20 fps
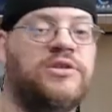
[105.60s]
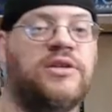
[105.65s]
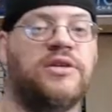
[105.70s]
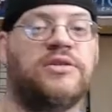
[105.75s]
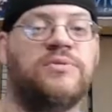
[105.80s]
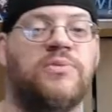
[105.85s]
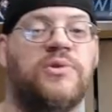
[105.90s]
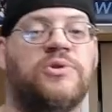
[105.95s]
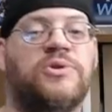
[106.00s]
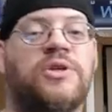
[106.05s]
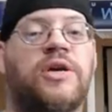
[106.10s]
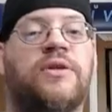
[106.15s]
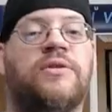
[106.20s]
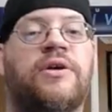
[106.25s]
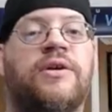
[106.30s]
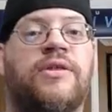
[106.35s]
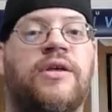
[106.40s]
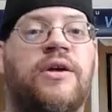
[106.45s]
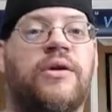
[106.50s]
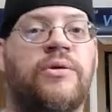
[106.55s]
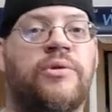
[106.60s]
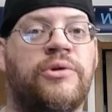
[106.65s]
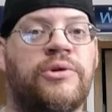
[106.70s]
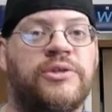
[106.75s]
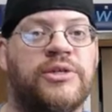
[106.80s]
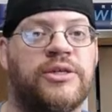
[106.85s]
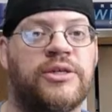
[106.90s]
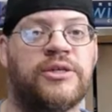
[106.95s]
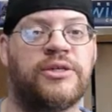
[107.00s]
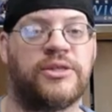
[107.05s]
most likely they don't
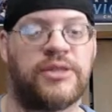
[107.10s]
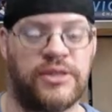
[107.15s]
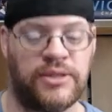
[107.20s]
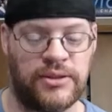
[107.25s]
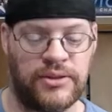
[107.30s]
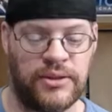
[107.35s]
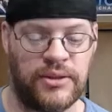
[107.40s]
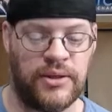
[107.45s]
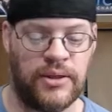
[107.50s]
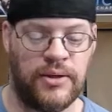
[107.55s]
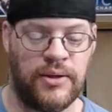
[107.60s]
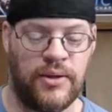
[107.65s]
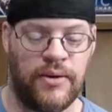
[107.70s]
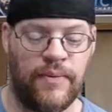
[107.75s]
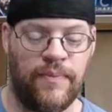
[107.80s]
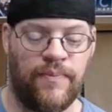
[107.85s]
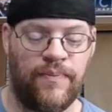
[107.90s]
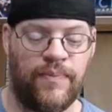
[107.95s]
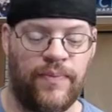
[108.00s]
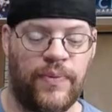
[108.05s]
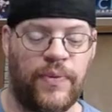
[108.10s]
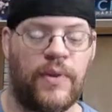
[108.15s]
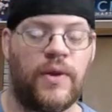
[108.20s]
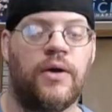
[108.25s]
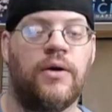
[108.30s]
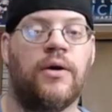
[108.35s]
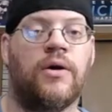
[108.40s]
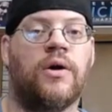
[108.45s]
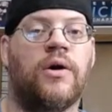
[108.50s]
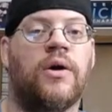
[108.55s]
exist.
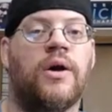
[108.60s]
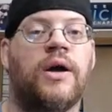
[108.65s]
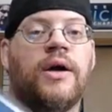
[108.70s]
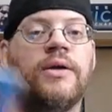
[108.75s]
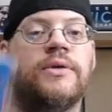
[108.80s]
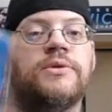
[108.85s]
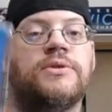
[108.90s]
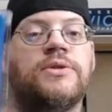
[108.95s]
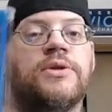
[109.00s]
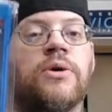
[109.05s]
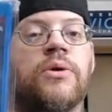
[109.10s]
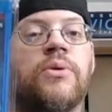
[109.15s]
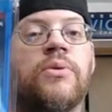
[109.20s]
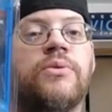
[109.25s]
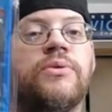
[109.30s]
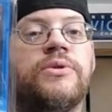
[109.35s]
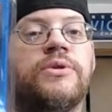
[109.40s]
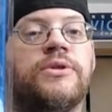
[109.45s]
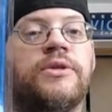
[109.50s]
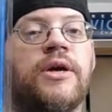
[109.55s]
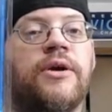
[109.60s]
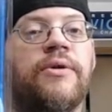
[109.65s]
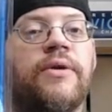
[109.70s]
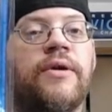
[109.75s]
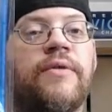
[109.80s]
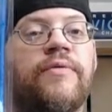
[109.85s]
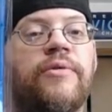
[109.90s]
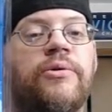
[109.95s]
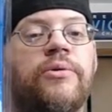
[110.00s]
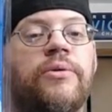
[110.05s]
Alright, so
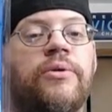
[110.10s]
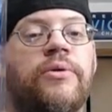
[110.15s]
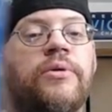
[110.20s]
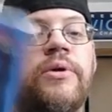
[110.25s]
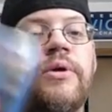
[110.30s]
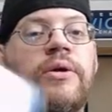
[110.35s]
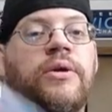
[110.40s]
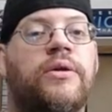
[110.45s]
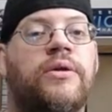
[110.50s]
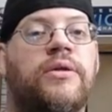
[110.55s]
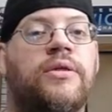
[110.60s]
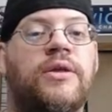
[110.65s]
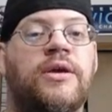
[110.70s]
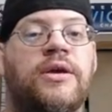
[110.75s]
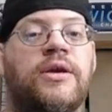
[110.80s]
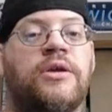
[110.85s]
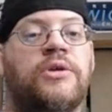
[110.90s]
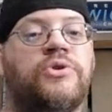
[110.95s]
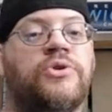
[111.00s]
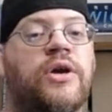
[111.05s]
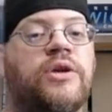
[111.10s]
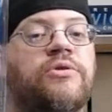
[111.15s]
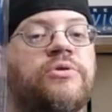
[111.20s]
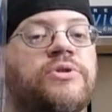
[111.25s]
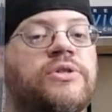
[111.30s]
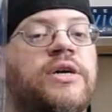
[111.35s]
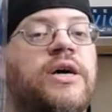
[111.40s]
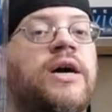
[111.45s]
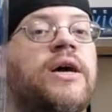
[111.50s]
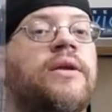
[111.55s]
Daredevil, the director's
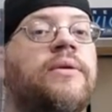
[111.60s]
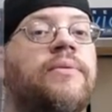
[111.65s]
cut.